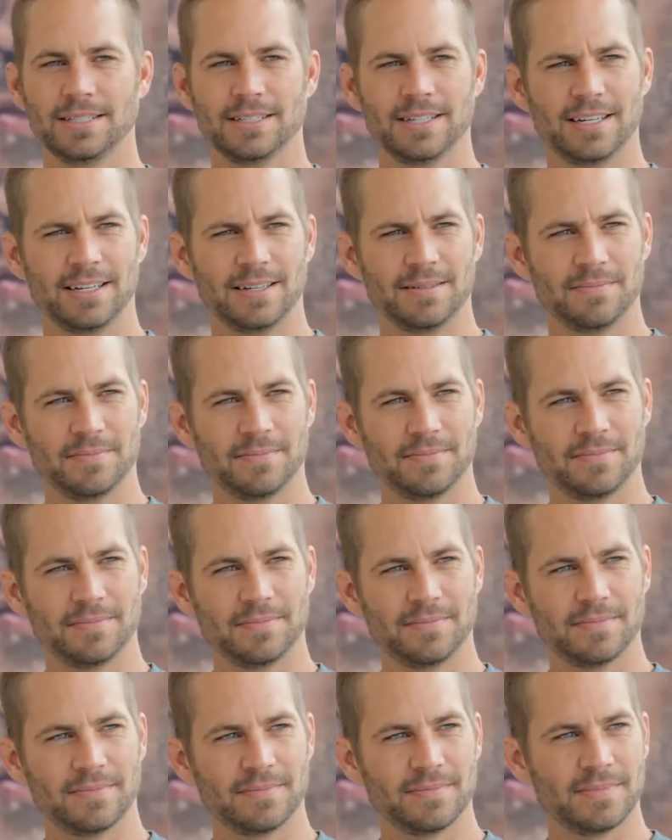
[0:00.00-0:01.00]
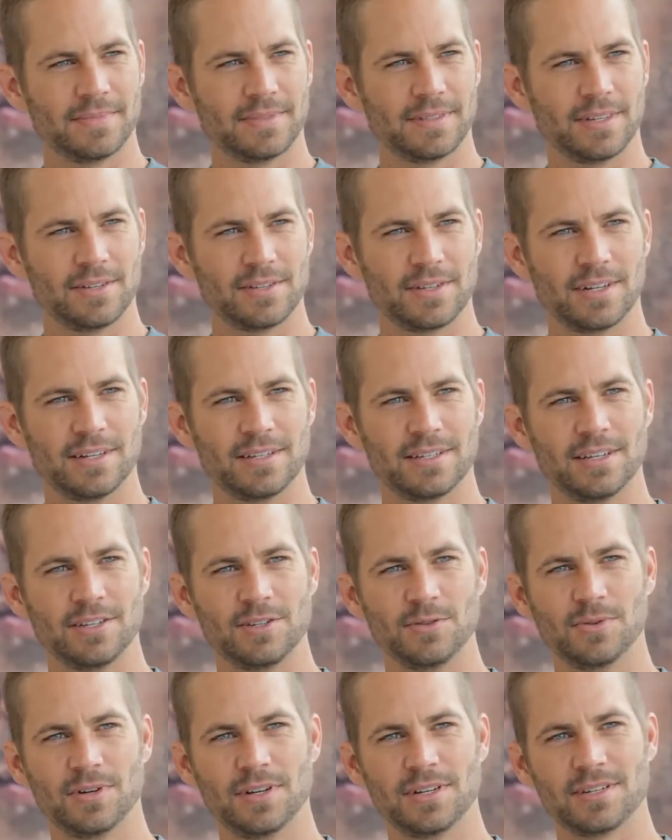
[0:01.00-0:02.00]
I was at a
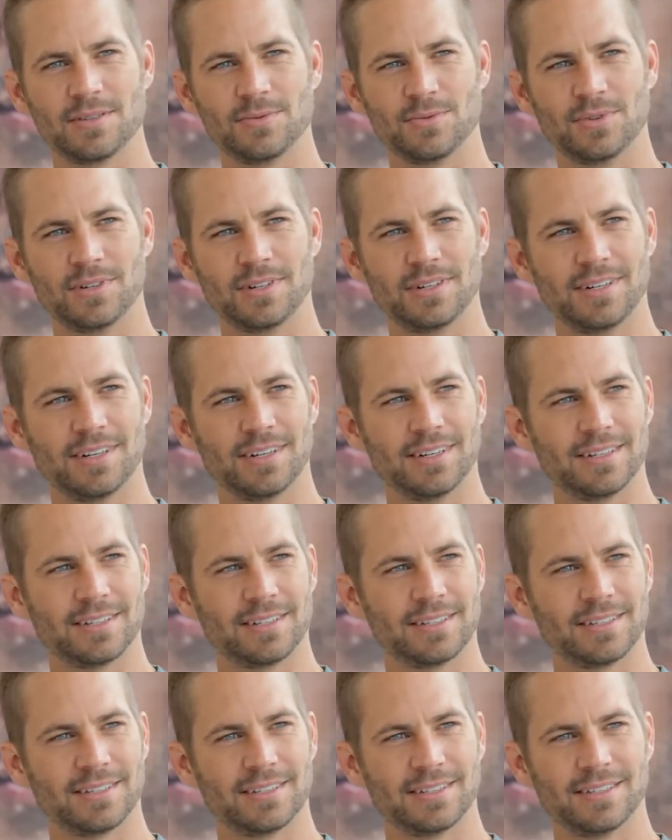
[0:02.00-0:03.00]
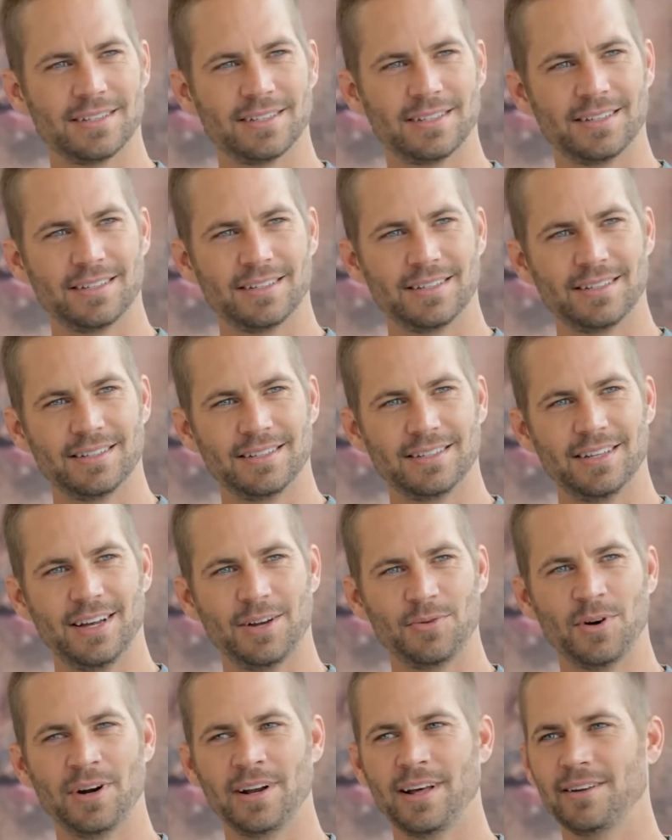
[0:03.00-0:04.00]
situation where
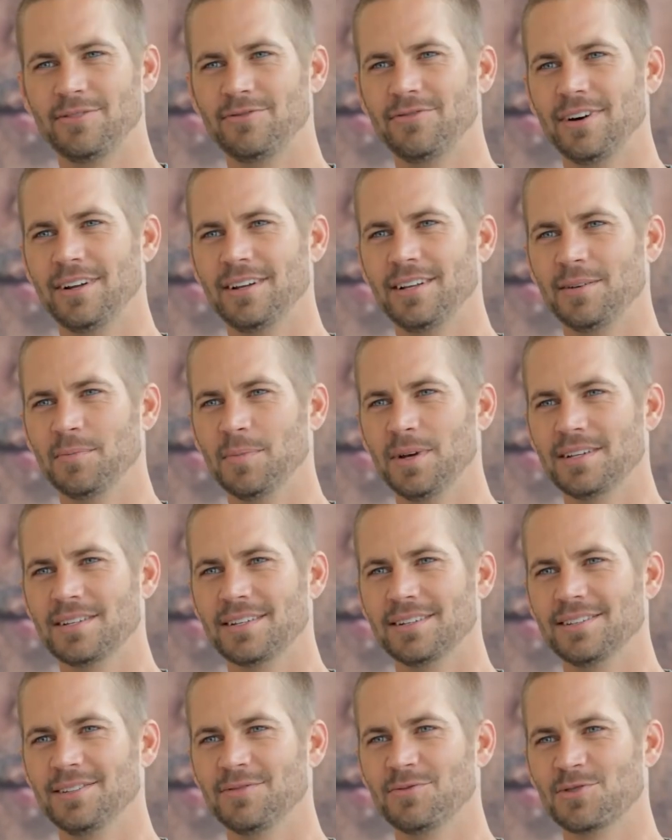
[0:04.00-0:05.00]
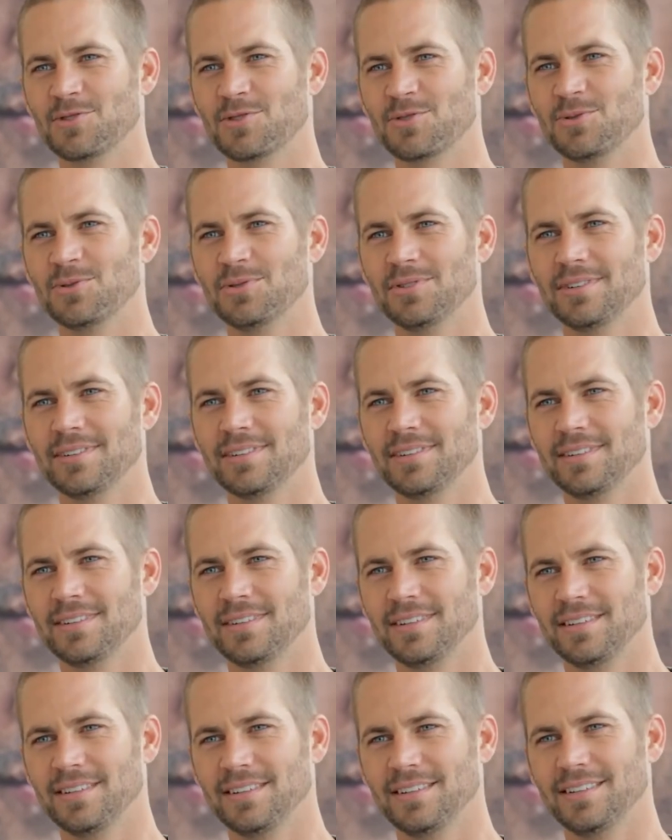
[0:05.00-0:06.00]
I'd run out of funding basically for school,
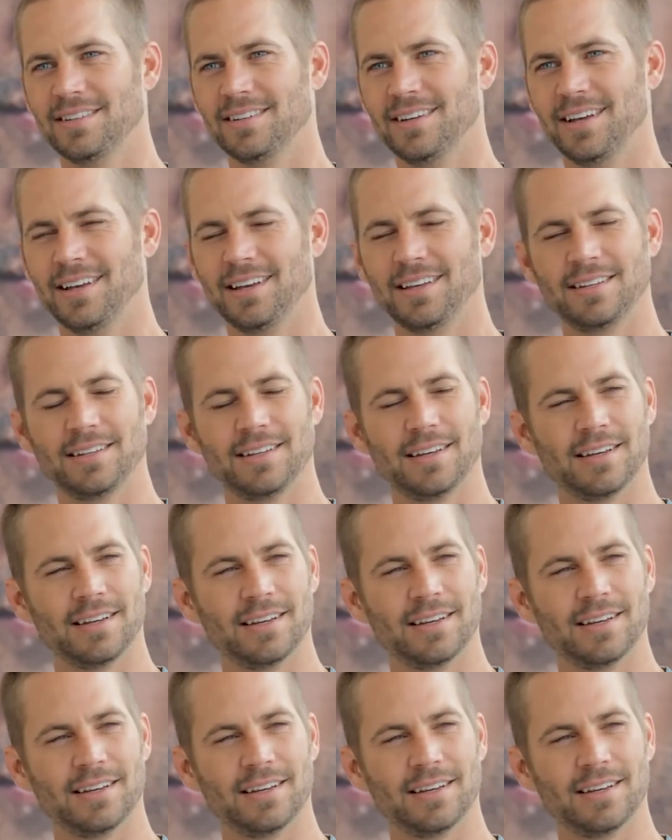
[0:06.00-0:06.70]
and